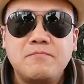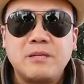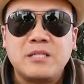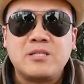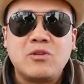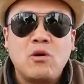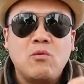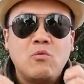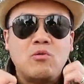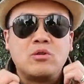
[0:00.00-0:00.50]

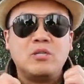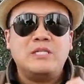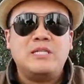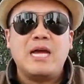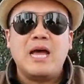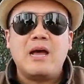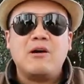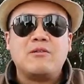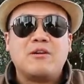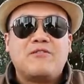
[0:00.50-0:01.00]
It's not watered
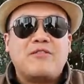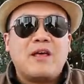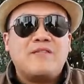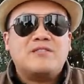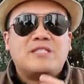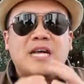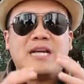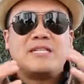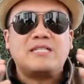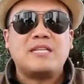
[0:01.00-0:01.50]
down, the
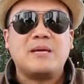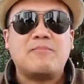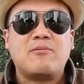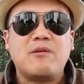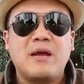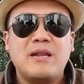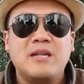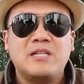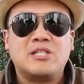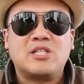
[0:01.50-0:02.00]
flavors aren't
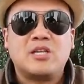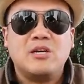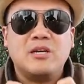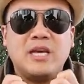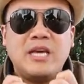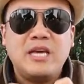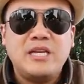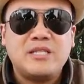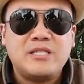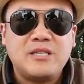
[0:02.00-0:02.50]
separated, it's
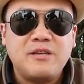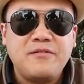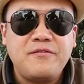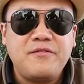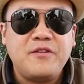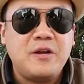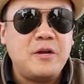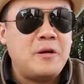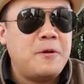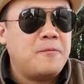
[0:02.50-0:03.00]

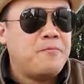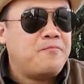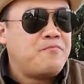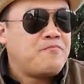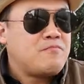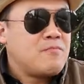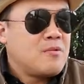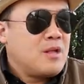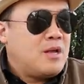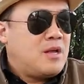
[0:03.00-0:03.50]
cohesive,
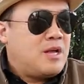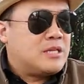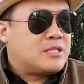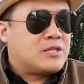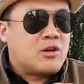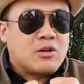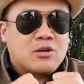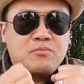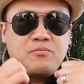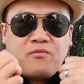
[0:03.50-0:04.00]
it's
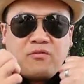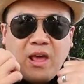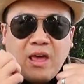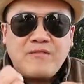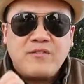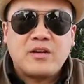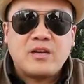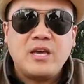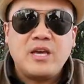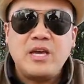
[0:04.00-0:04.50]
got
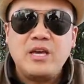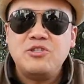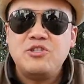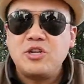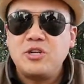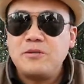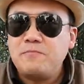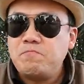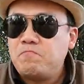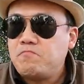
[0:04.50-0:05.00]
flavor
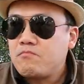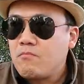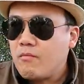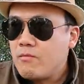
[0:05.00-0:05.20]
cohesion,